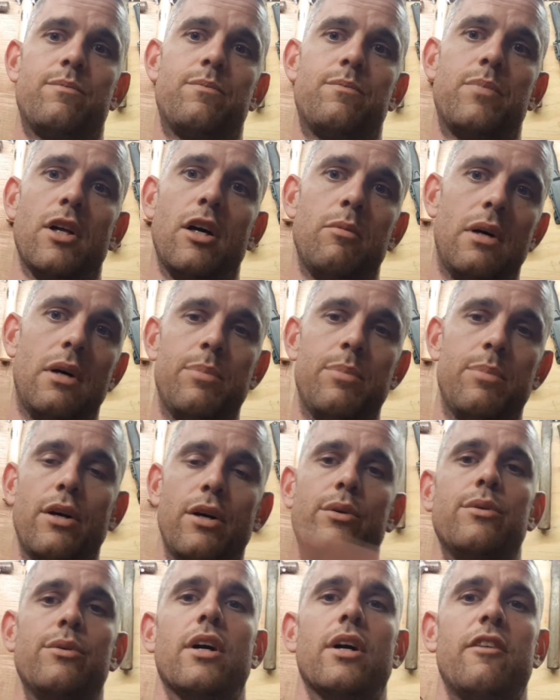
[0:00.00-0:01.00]

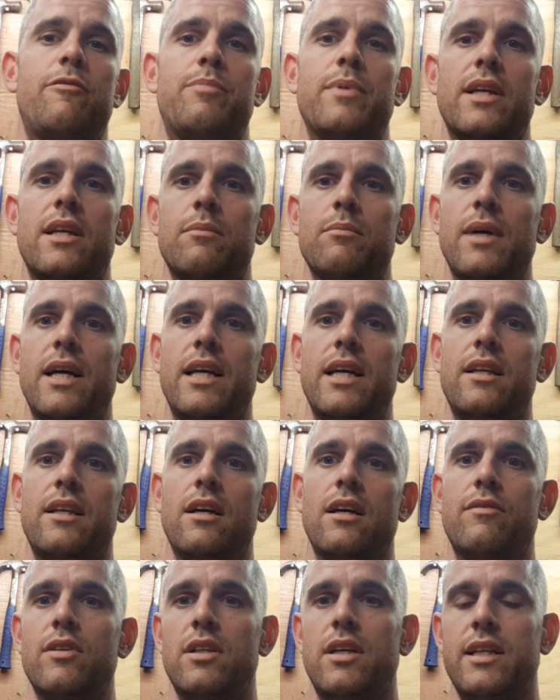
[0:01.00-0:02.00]
blow-by-blow knife being made
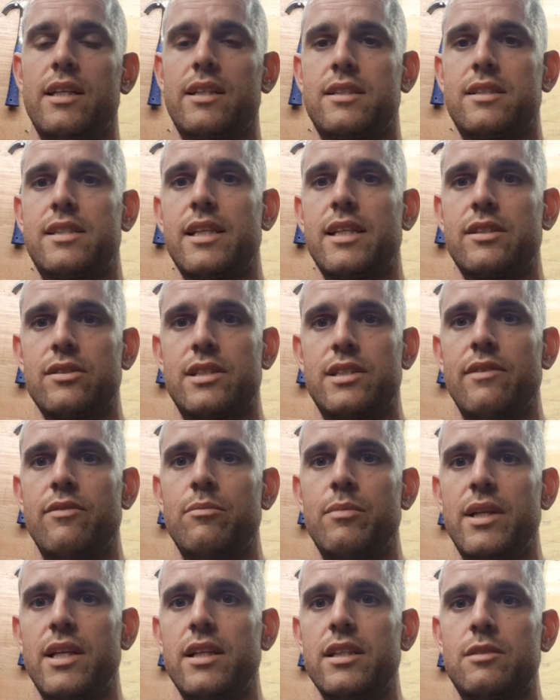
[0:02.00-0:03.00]
over like 6 or
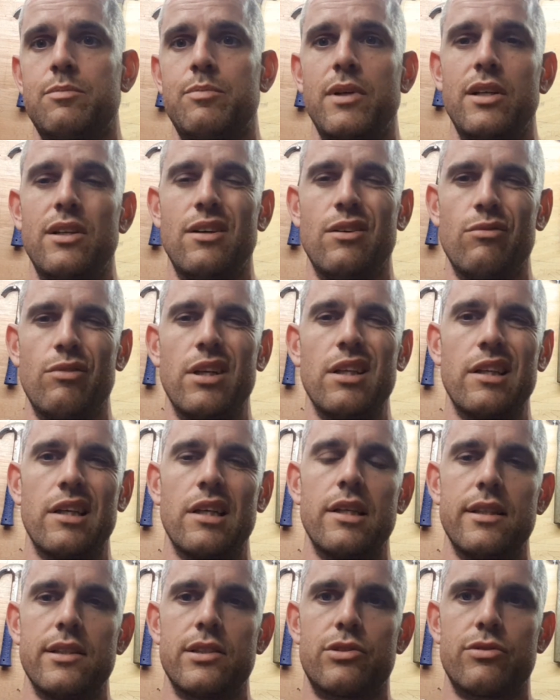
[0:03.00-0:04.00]
7 minutes, but not really
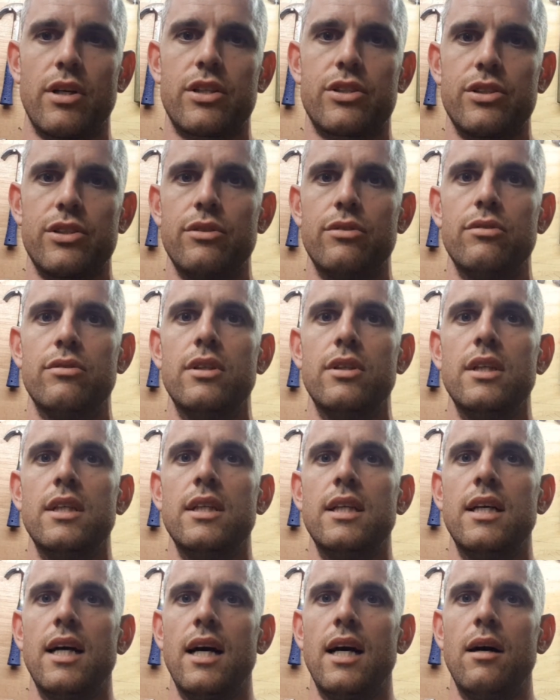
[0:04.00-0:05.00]
instructional?
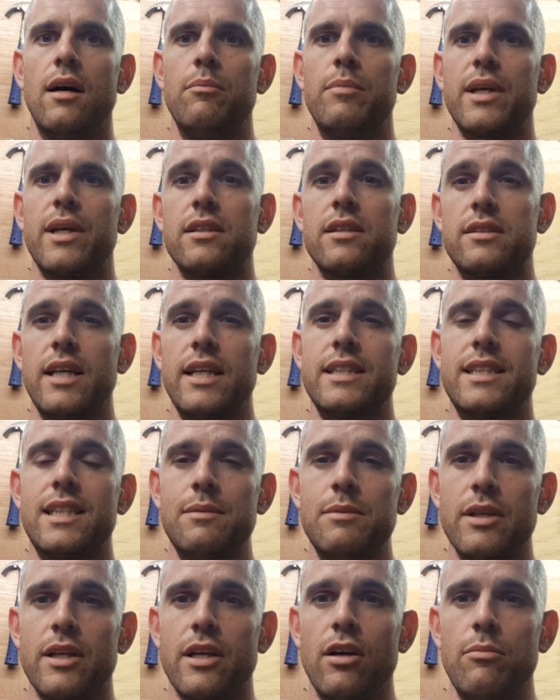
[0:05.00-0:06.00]
Because they
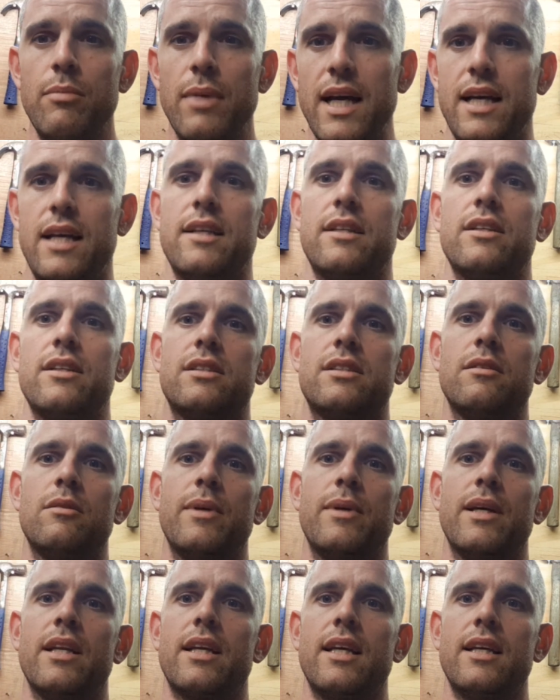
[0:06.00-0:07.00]
seem to go mad. You seem to
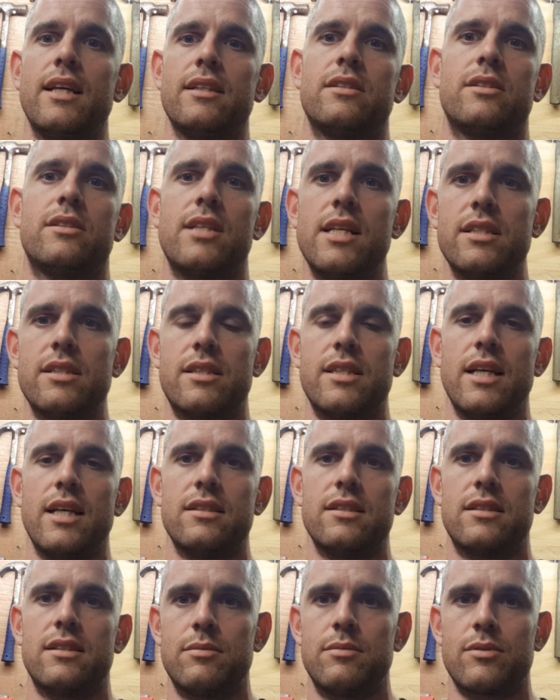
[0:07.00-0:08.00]
be able to get tens of
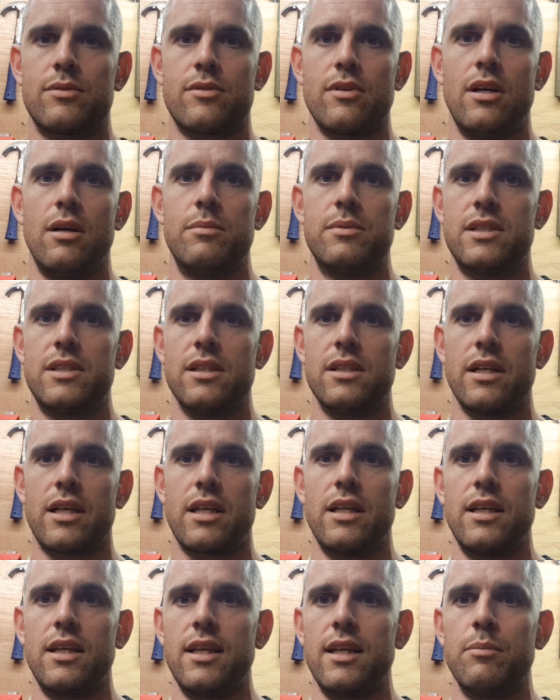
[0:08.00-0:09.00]
thousands of subscribers in like a
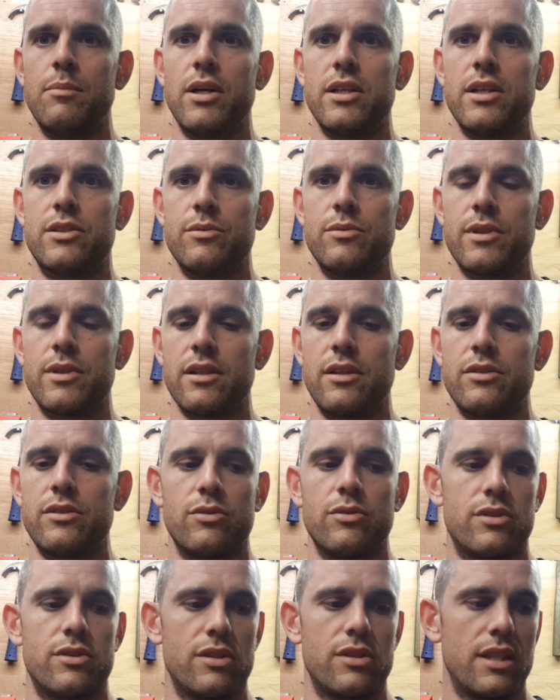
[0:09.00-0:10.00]
year by doing those
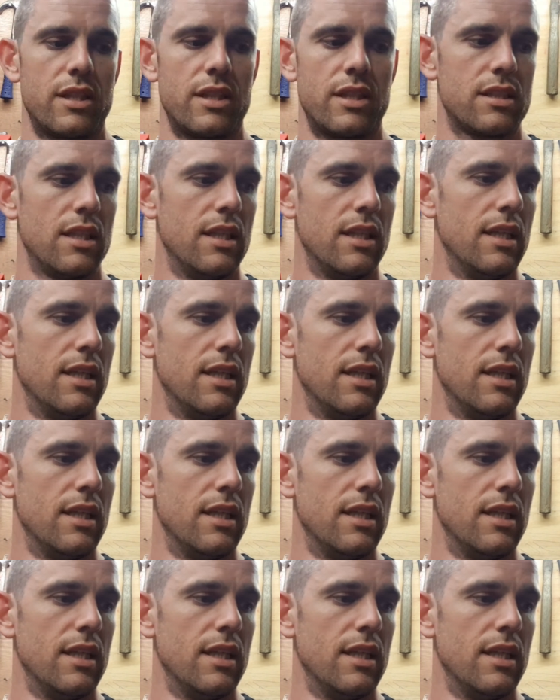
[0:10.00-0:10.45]
sorts of things.